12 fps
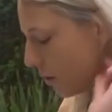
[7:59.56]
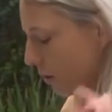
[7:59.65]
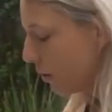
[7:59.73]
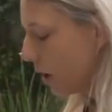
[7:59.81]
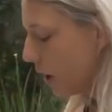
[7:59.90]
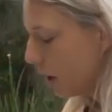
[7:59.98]

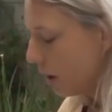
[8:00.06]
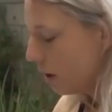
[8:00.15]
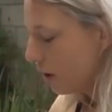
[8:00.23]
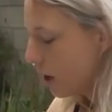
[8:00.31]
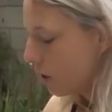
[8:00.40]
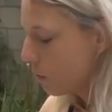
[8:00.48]
to
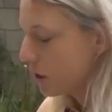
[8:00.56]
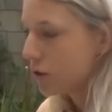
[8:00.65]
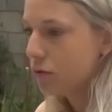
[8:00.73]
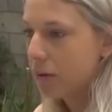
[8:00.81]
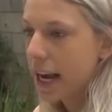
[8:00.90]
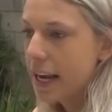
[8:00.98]
know
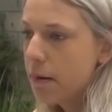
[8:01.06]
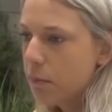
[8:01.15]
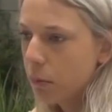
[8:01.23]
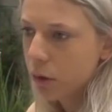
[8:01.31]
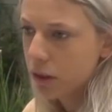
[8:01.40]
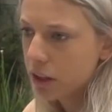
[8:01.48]
what's right
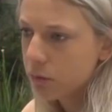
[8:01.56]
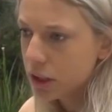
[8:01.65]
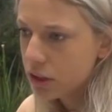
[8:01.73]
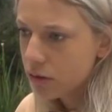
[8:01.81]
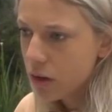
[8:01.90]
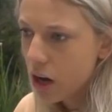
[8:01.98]
more than what's